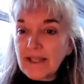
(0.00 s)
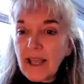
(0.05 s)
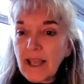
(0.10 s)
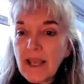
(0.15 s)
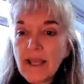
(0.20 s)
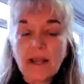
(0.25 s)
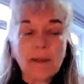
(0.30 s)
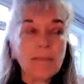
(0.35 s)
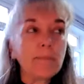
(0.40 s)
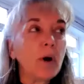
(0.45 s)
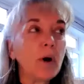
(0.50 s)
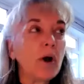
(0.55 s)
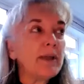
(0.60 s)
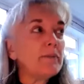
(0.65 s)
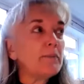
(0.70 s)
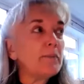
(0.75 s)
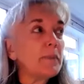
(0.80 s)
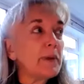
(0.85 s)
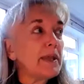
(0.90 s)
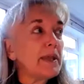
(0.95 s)
And it
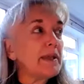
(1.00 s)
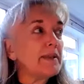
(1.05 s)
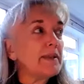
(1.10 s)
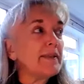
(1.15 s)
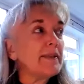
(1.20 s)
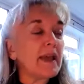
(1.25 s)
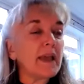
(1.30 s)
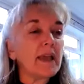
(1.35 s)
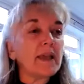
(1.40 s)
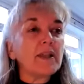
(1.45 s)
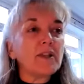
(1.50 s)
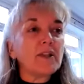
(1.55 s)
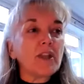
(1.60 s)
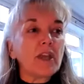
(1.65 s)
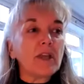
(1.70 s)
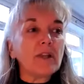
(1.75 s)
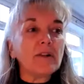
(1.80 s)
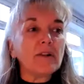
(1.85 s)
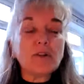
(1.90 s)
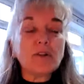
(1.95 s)
might be
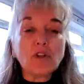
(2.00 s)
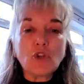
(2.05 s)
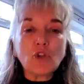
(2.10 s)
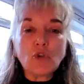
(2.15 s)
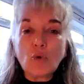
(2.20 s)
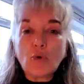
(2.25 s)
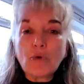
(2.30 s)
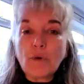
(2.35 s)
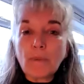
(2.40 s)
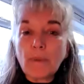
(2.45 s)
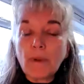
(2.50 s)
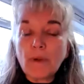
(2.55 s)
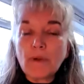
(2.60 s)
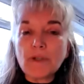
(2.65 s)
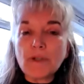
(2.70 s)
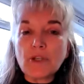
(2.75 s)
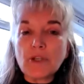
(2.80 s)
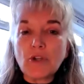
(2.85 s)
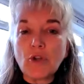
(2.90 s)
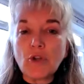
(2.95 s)
that you're a
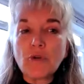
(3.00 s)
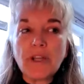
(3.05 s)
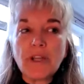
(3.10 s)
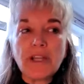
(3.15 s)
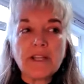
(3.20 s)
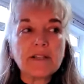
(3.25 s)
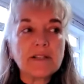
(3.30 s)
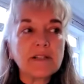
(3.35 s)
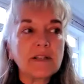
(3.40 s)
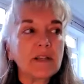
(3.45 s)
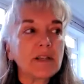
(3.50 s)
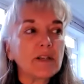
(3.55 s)
person who needs